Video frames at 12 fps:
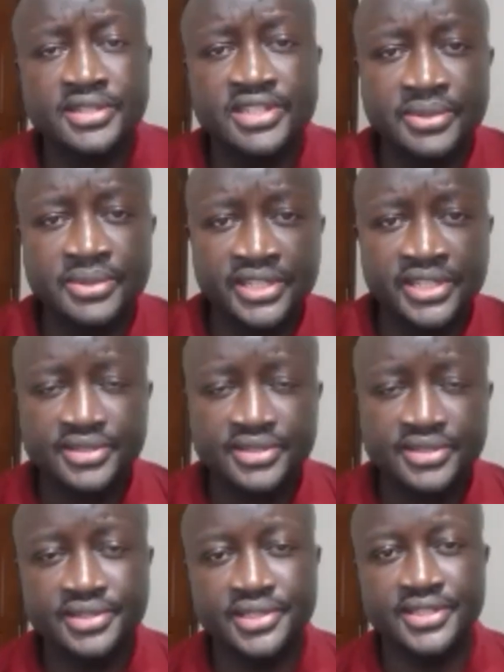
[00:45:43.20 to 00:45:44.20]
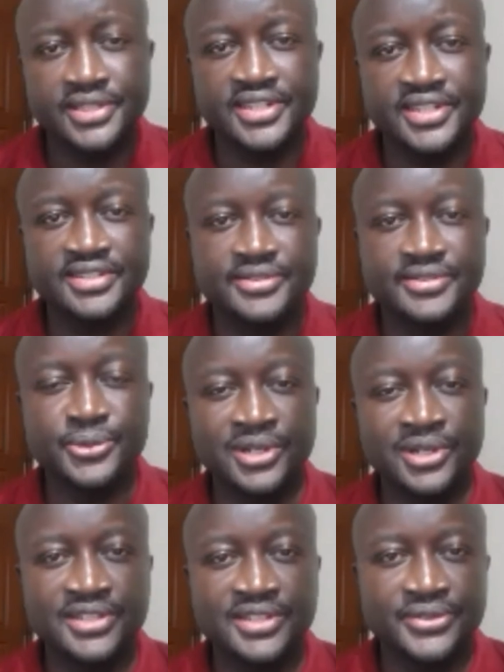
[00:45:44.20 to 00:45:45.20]
Damaris. Uh, thanks,
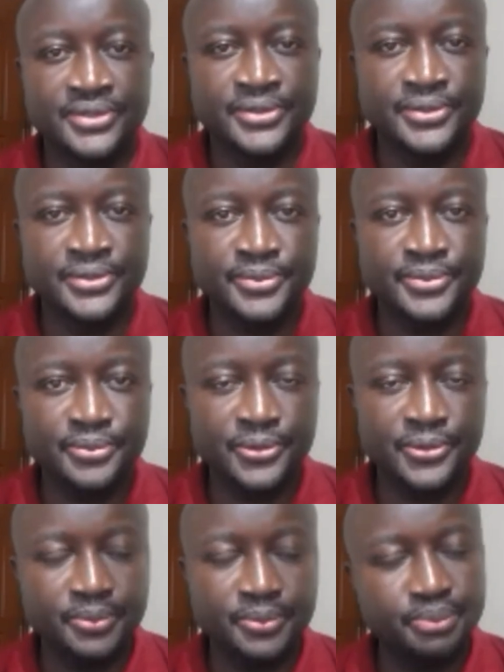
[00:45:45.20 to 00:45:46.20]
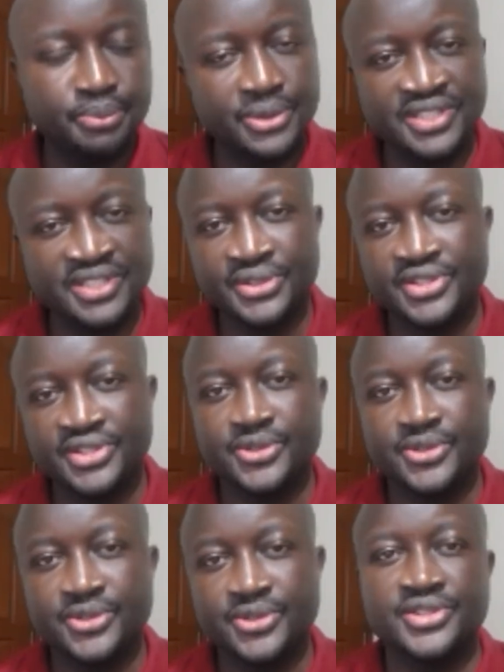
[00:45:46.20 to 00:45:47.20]
Wallace, for posing those
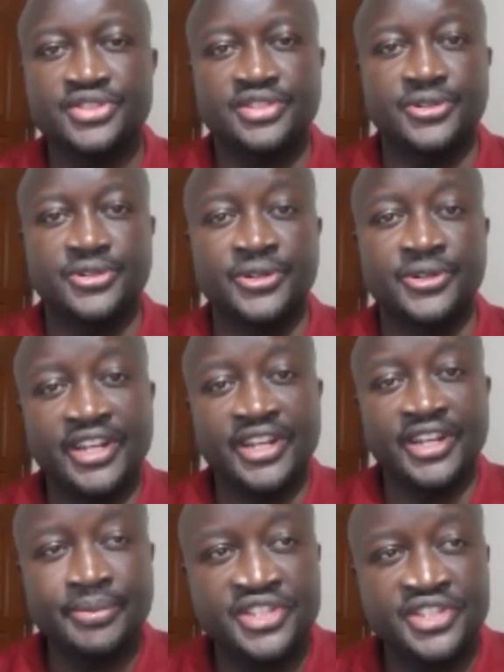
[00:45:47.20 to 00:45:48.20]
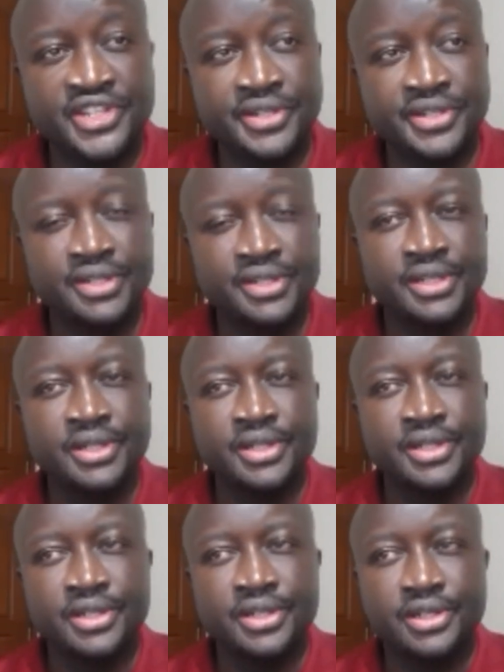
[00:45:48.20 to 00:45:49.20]
questions. On NMG,
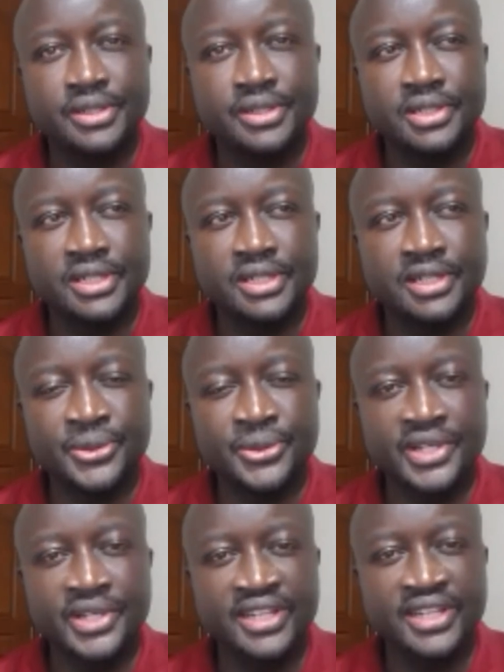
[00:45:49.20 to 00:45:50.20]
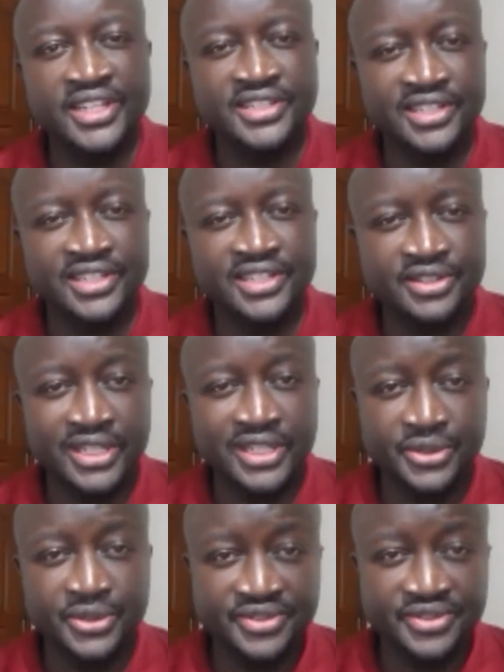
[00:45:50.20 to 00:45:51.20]
uh, looking at the trends that
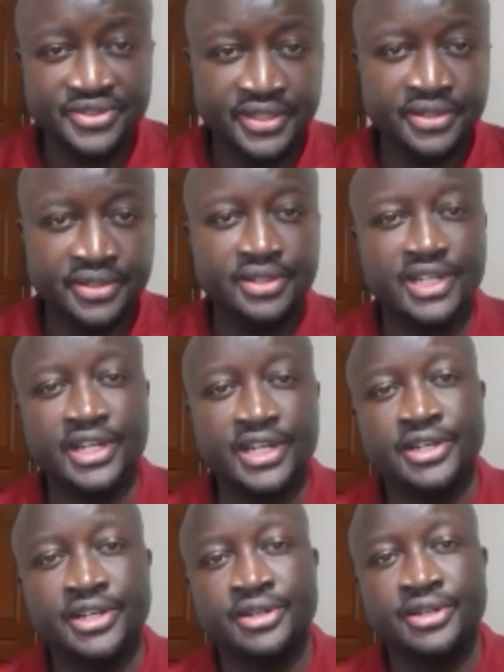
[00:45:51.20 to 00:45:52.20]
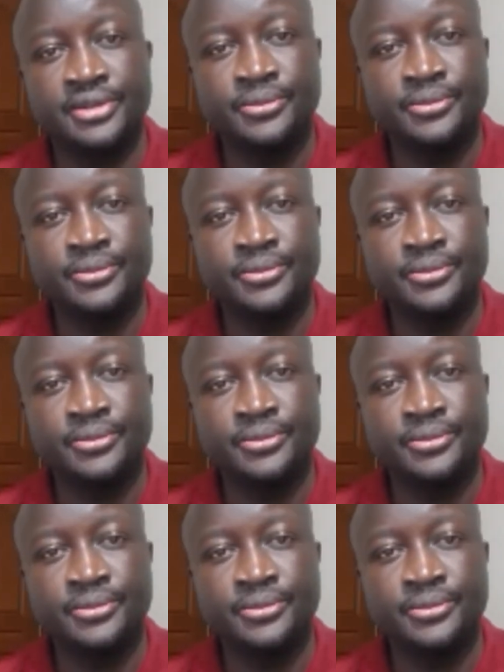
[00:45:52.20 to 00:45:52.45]
you've seen, uh,